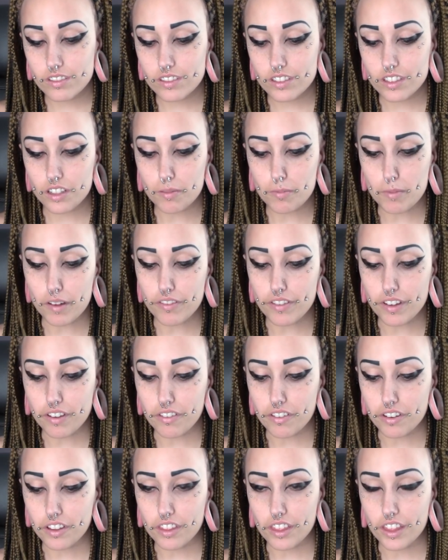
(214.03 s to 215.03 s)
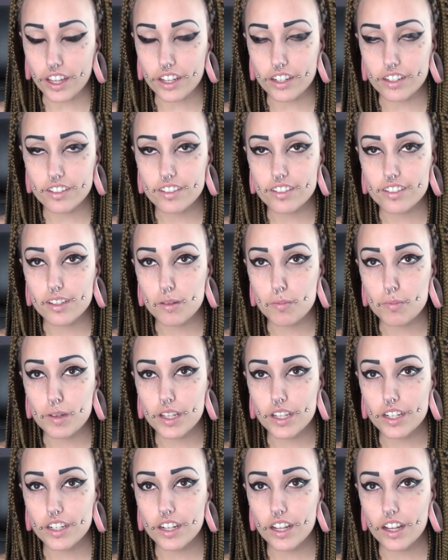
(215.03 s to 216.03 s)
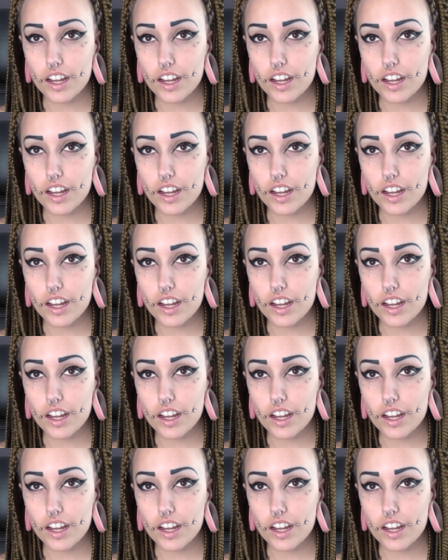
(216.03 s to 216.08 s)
They're my favorite thing to sleep in.